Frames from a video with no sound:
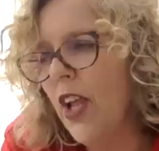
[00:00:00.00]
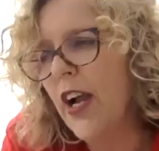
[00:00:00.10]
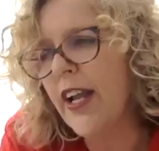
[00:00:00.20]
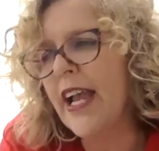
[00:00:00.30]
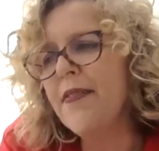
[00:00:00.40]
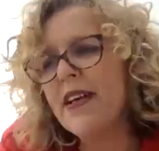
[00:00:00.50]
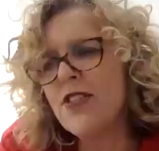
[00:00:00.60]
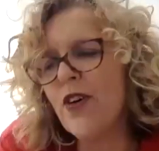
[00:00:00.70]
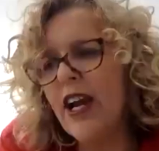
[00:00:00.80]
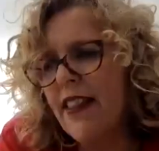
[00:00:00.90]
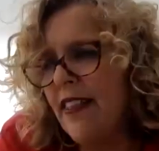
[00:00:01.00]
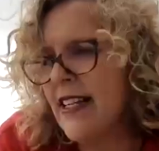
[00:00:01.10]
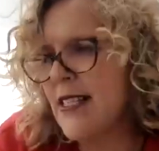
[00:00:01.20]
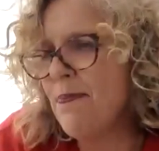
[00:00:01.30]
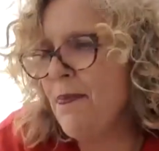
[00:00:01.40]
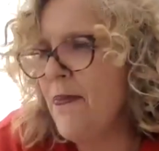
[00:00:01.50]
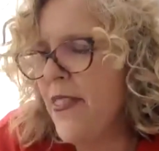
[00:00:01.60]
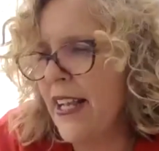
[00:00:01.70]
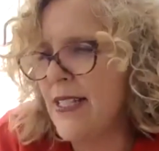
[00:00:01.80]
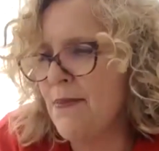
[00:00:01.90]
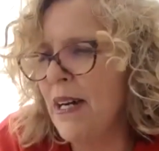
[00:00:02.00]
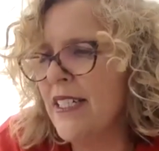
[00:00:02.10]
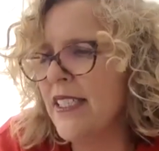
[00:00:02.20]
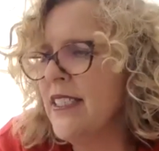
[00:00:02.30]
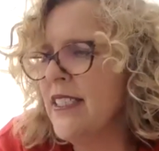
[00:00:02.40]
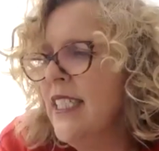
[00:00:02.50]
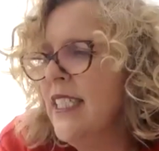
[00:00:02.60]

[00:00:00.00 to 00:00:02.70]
Okay, that's great. Thanks, Martin.